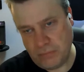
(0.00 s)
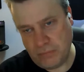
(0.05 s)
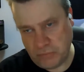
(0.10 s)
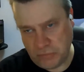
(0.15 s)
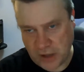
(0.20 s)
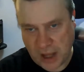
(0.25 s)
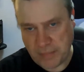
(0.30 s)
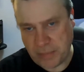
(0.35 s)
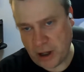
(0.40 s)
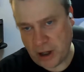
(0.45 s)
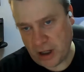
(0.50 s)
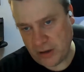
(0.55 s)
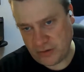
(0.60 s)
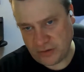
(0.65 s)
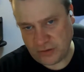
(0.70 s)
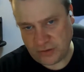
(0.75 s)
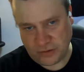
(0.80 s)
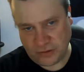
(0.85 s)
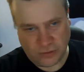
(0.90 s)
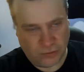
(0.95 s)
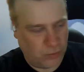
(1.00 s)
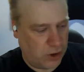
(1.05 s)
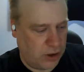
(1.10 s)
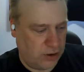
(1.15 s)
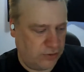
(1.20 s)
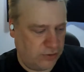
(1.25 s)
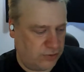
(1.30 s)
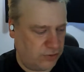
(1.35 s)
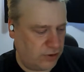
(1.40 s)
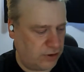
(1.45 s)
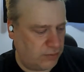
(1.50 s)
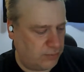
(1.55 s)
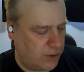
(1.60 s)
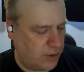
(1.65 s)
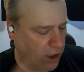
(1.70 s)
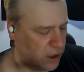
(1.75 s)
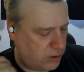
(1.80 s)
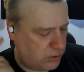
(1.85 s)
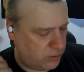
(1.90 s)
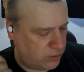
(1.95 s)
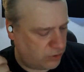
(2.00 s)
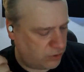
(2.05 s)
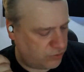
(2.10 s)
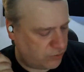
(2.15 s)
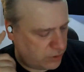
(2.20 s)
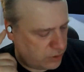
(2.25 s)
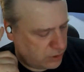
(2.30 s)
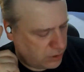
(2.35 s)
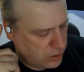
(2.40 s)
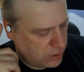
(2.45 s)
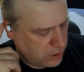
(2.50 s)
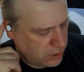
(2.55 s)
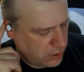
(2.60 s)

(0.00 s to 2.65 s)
That pauses it as well, so it didn't matter which one.